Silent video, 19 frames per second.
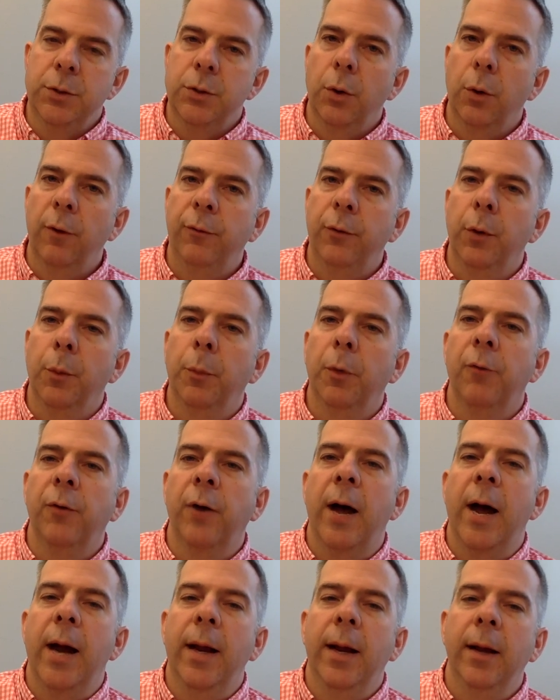So if you're
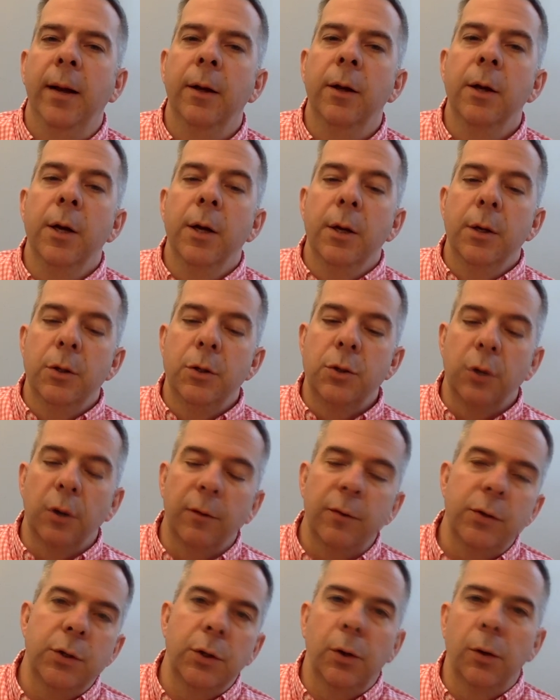providing
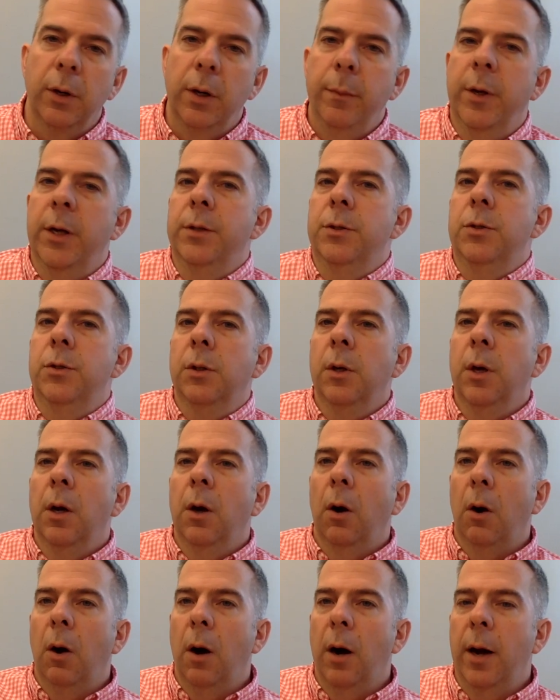service agreements
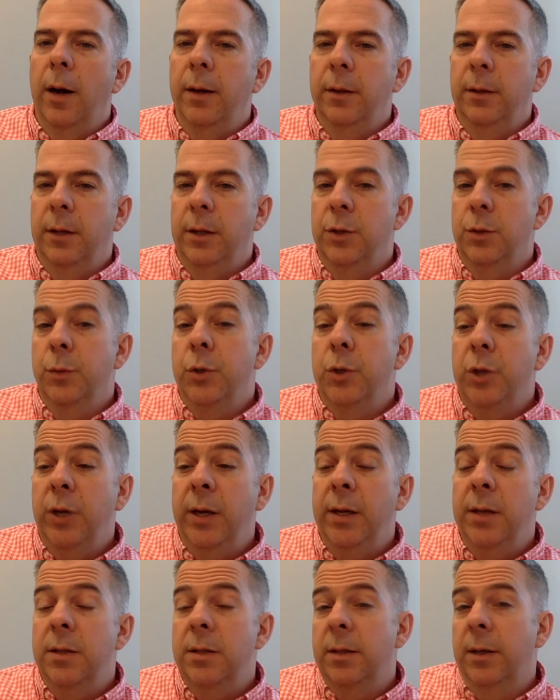on these
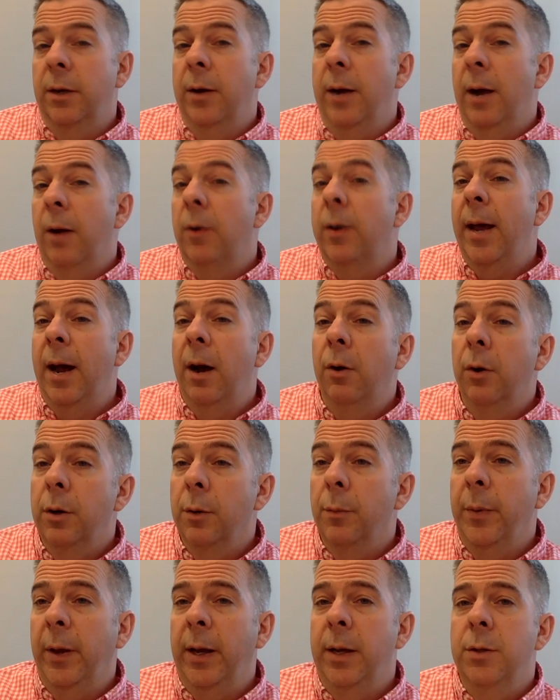machines that are now
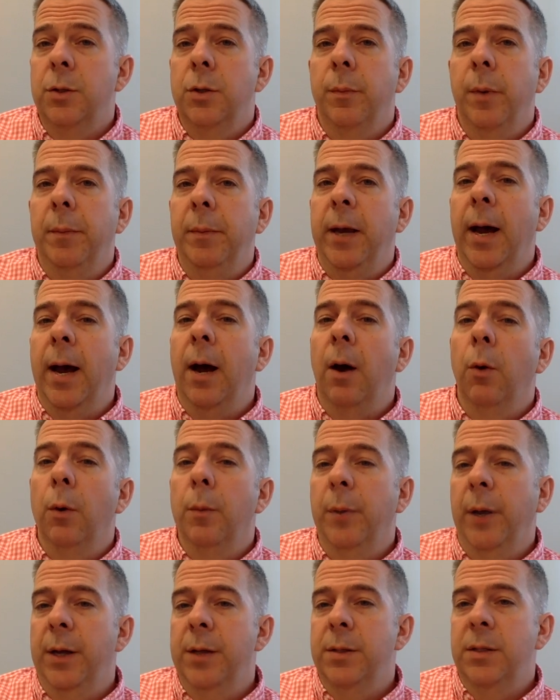calendar-based or maybe
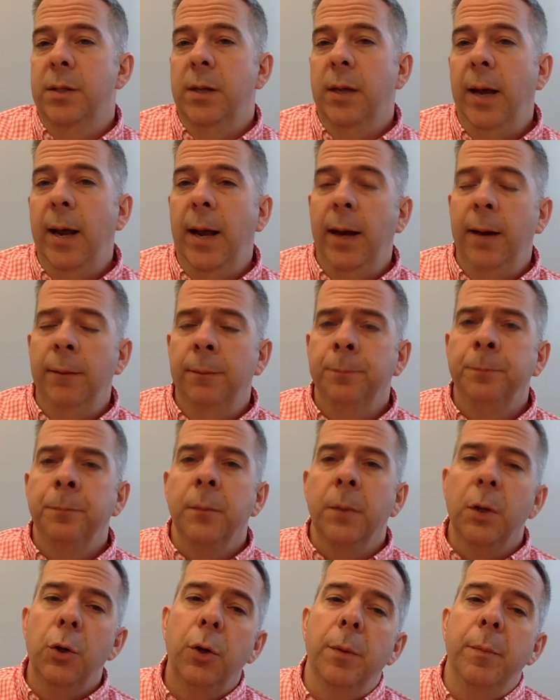hour-based today,
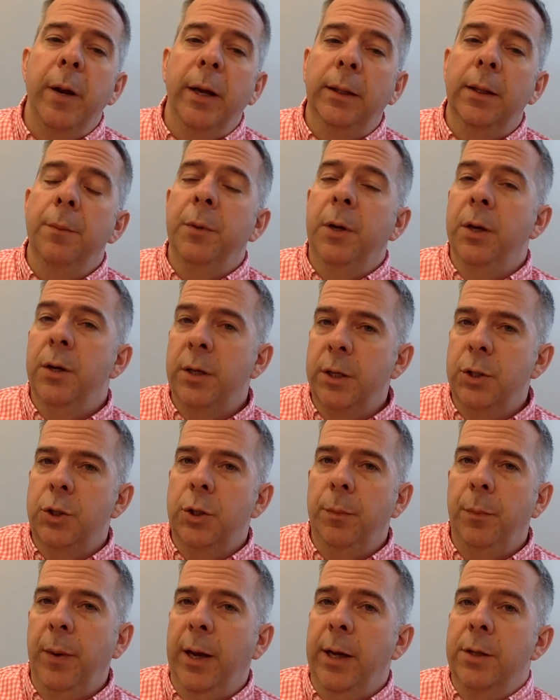you can make them
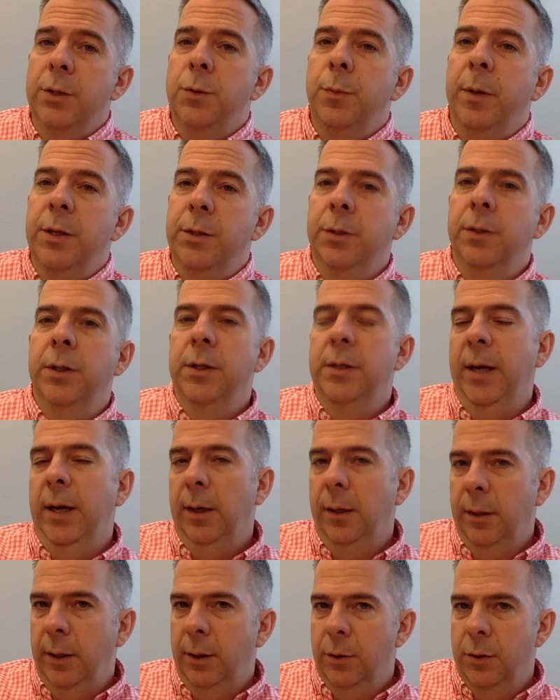condition-based based on the
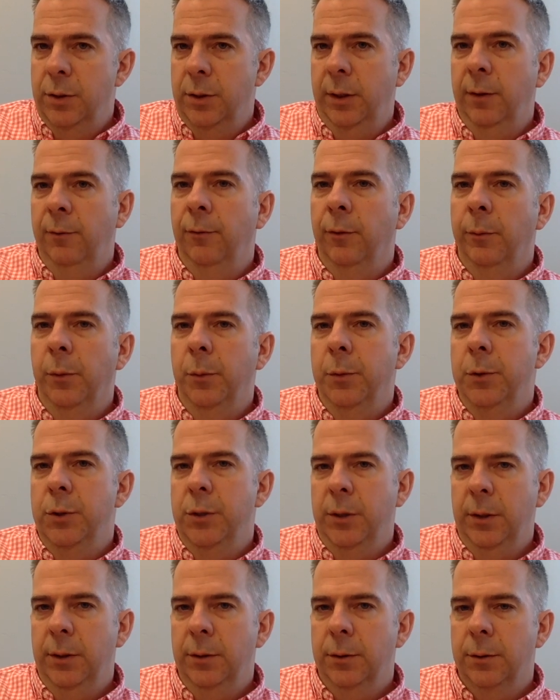data that you're seeing from the
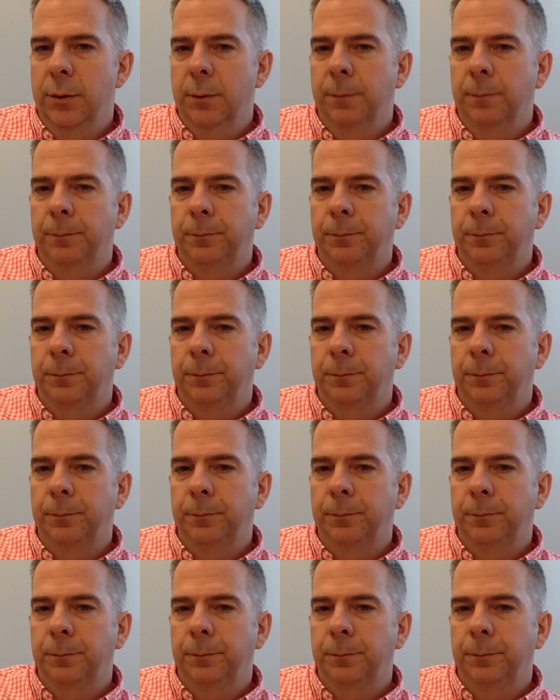machines.